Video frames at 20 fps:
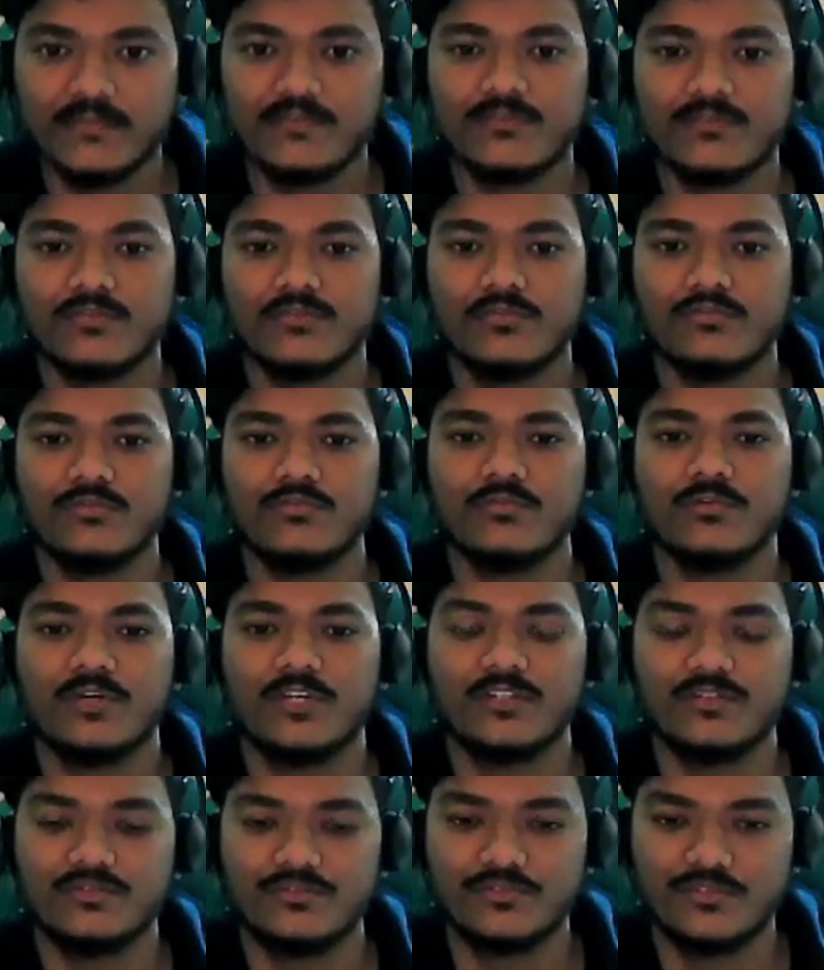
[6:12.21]
so
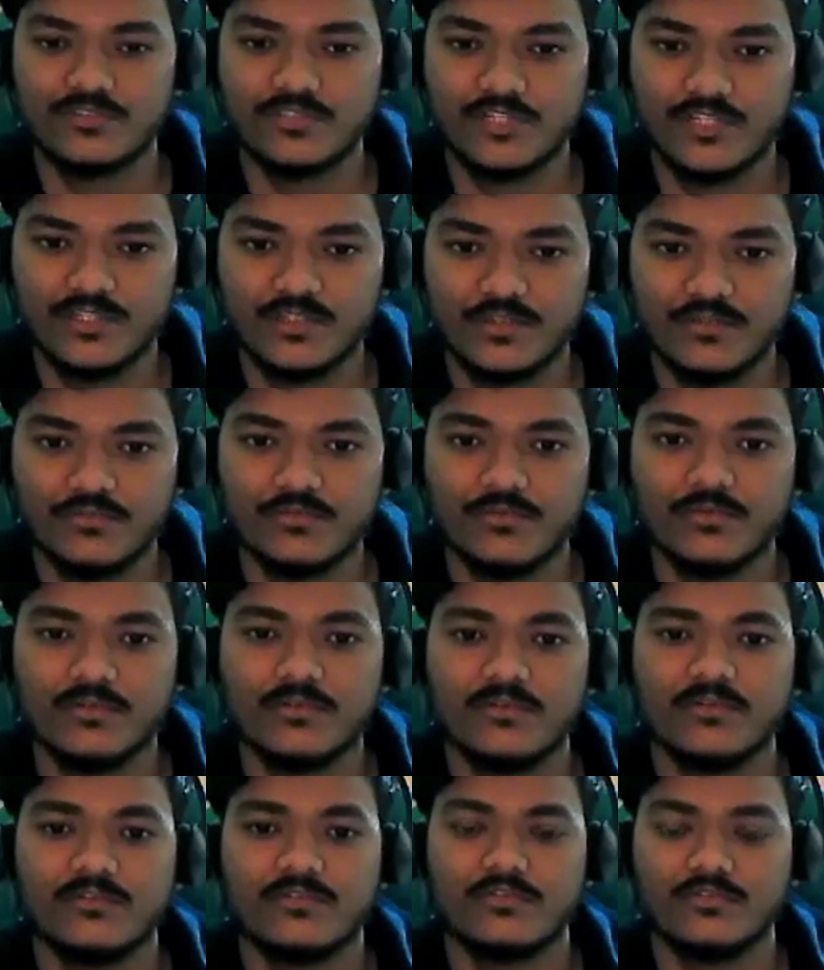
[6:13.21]
I should stay tuned.
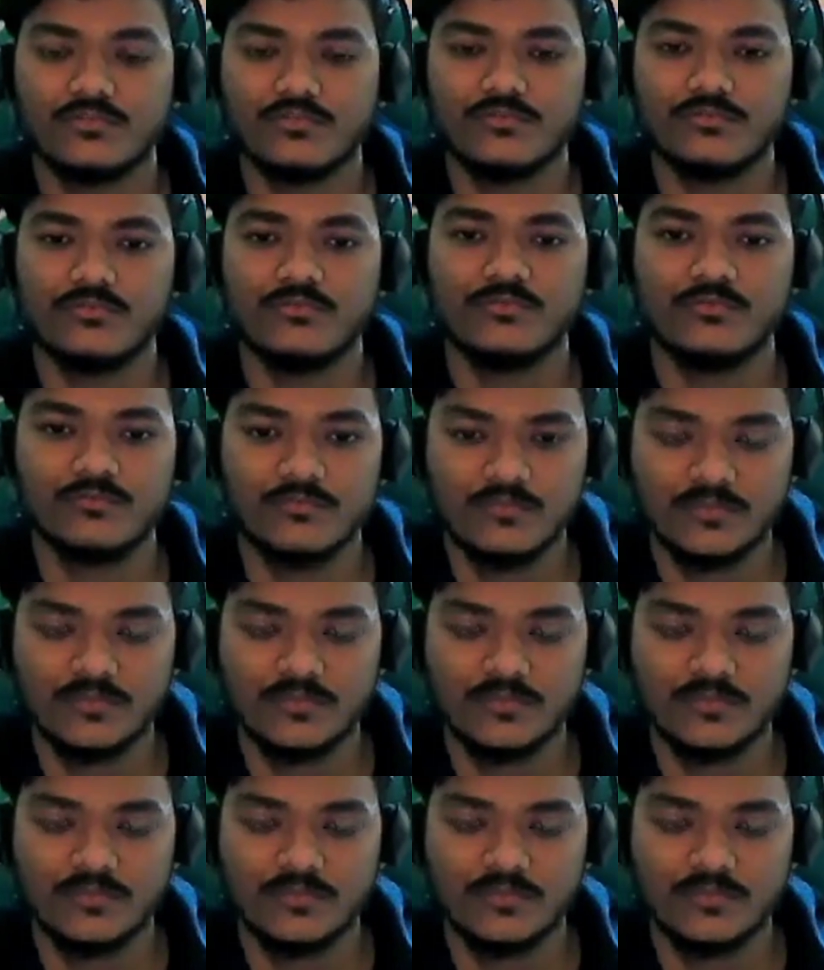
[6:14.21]
So